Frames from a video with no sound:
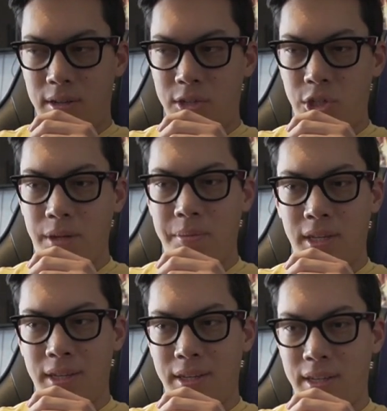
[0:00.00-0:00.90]

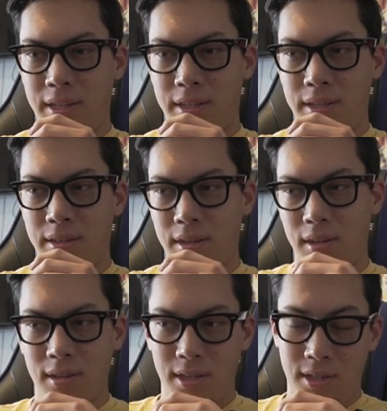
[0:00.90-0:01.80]
jamming, and
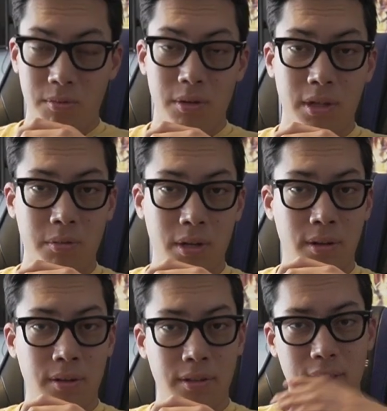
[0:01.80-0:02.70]
it did really
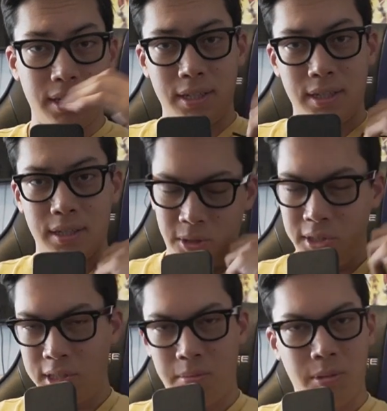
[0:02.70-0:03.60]
well, and
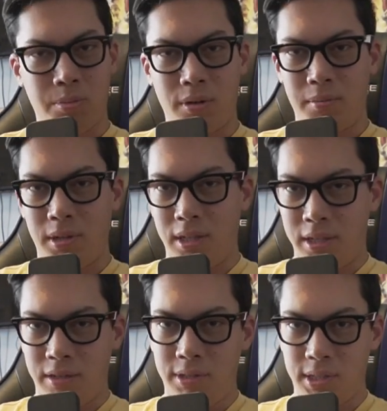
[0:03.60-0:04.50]
music's a big part of my
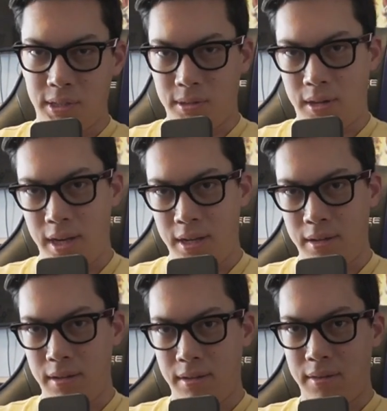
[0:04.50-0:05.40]
life, so
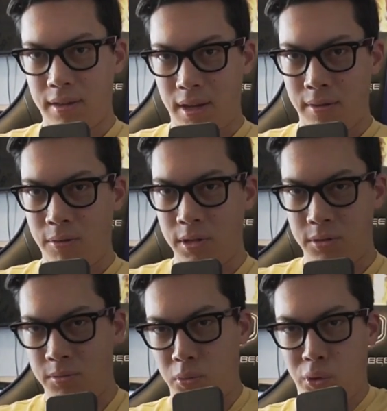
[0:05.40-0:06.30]
I want to
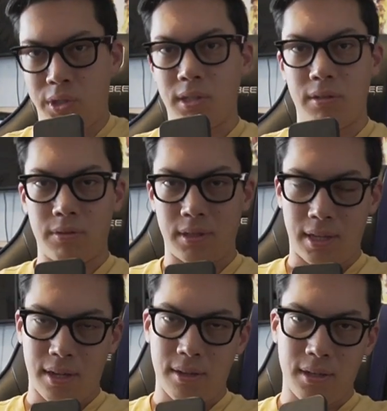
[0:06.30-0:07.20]
do more stuff with
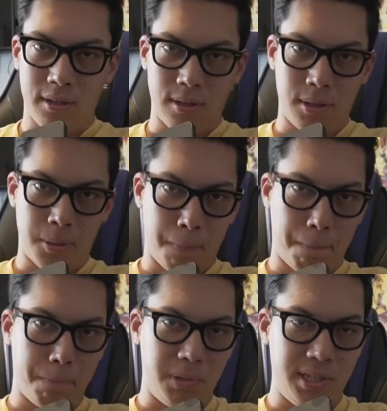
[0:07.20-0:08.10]
that,
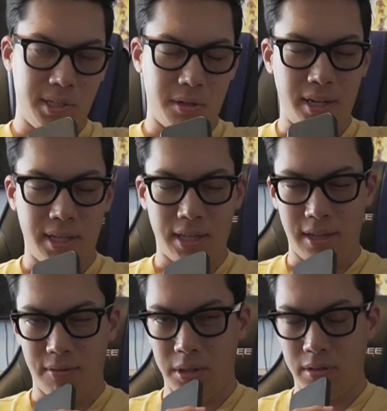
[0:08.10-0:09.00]
integrating
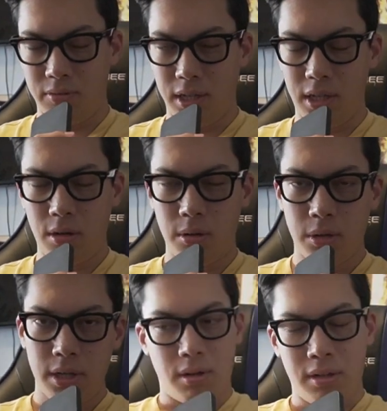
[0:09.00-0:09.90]
that with video.
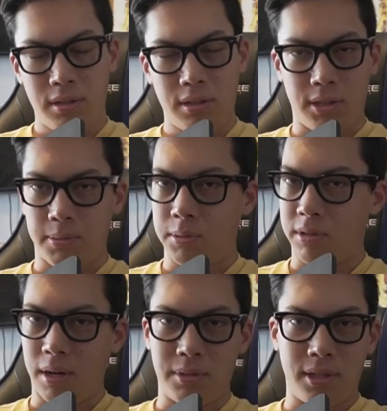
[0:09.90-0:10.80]
Honestly,
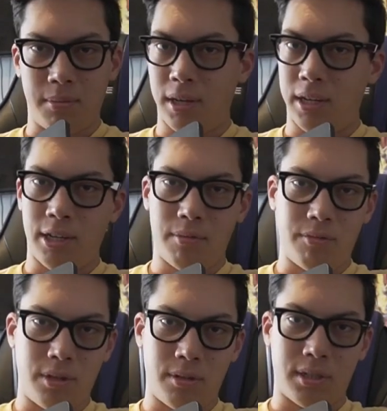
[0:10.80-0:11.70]
subscribe to the Maddie M
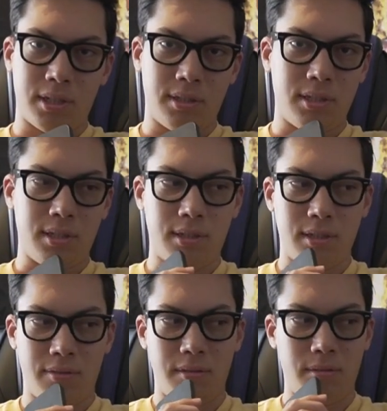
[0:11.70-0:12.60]
Vault, because
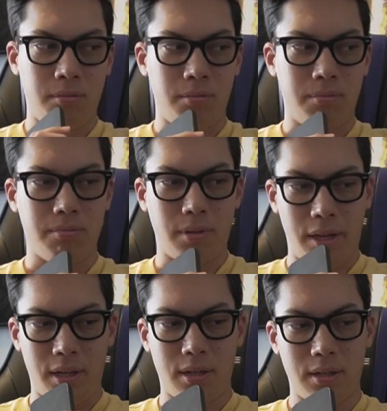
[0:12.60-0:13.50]
if you
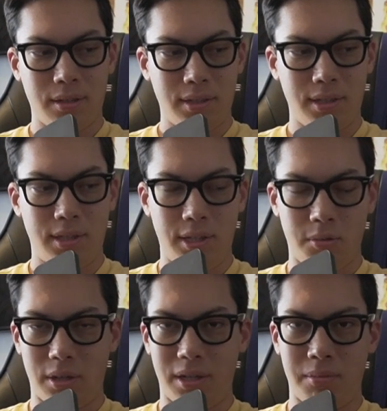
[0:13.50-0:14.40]
like
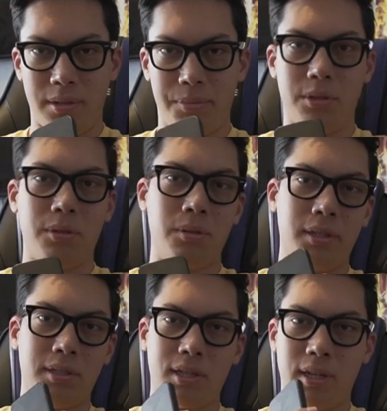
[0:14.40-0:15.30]
seeing what I'm up to,
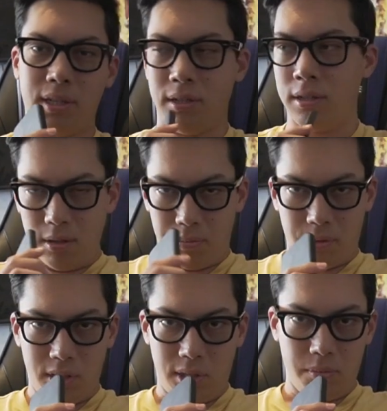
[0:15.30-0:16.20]
that's kind of the
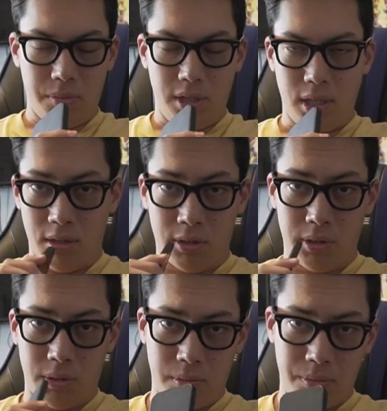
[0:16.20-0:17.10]
place to be. I
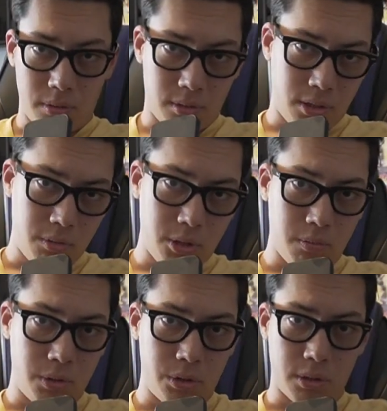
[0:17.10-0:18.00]
also upload
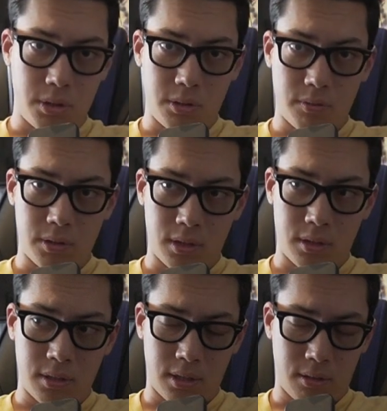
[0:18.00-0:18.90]
YouTube shorts over there
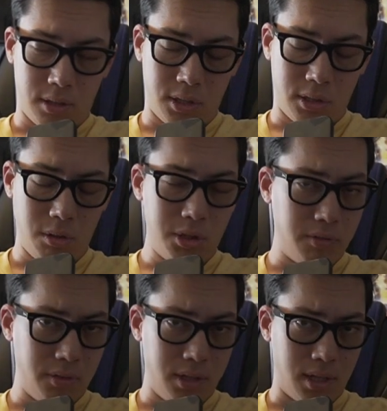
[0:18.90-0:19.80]
that are
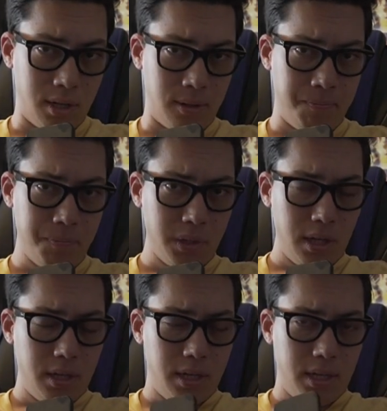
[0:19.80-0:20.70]
exclusively there
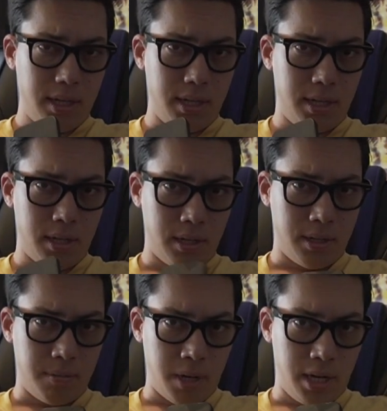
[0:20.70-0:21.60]
and
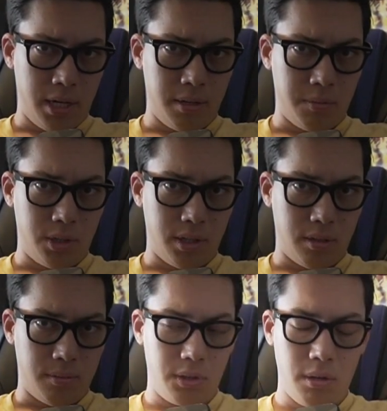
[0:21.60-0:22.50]
not on Maddie M
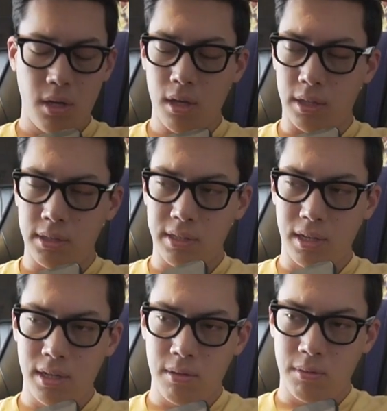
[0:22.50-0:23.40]
channel. So yeah, that's
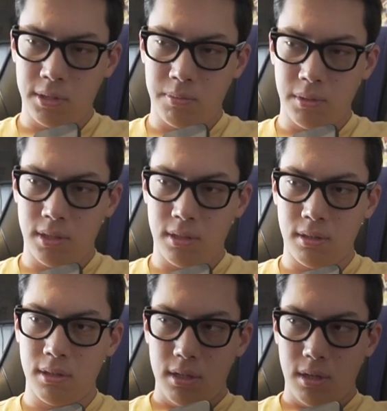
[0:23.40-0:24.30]
kind of what's
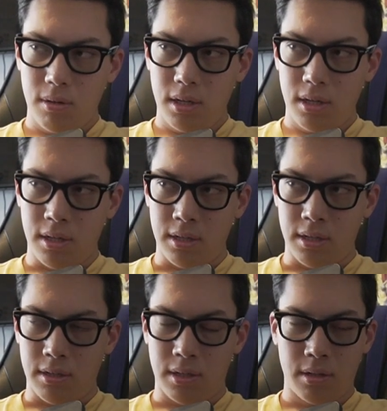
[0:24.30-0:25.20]
been going
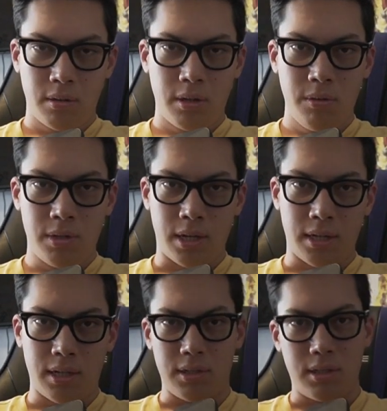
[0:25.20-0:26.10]
on. How are you
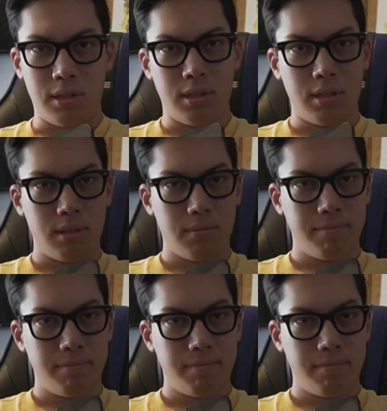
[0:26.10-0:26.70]
guys?